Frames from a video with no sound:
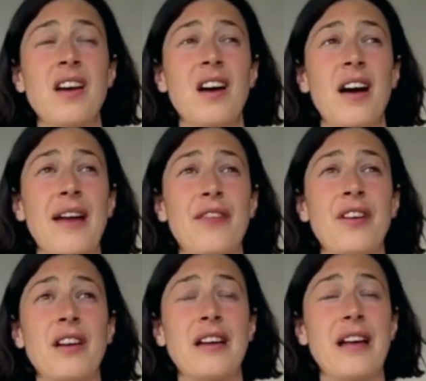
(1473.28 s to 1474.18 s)
I
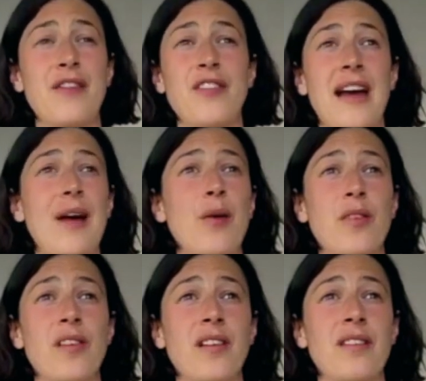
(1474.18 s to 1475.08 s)
haven't left the
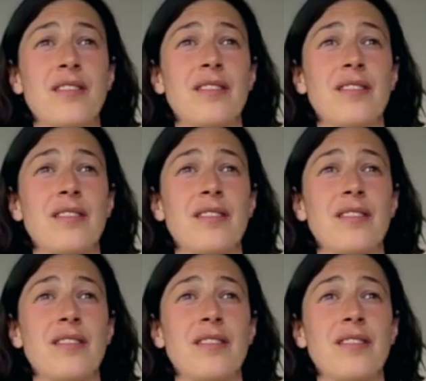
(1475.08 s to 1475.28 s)
house in,